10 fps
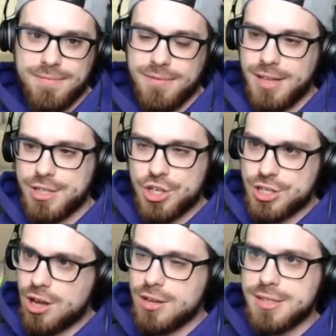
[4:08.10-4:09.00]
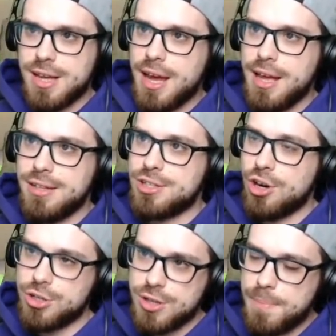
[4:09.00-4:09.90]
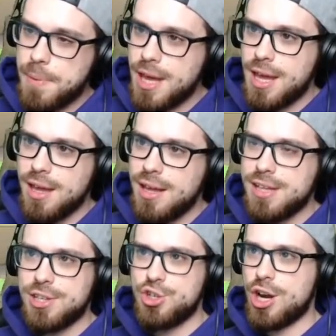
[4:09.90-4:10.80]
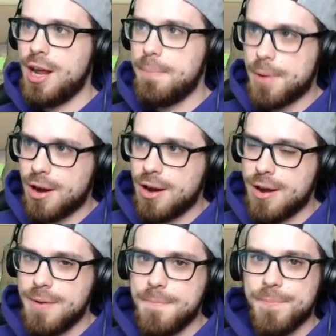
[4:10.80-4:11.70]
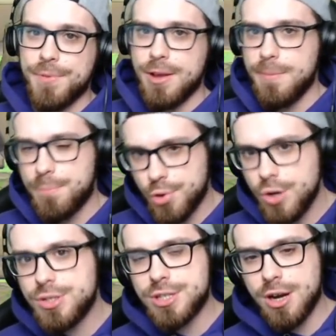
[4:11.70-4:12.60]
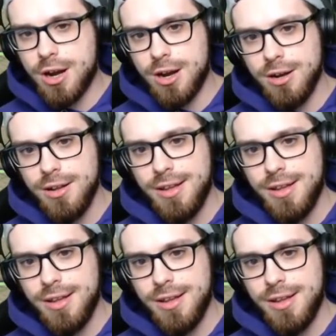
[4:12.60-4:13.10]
Let's just all say it. Starts with a B. He's a giant bird. Brewster.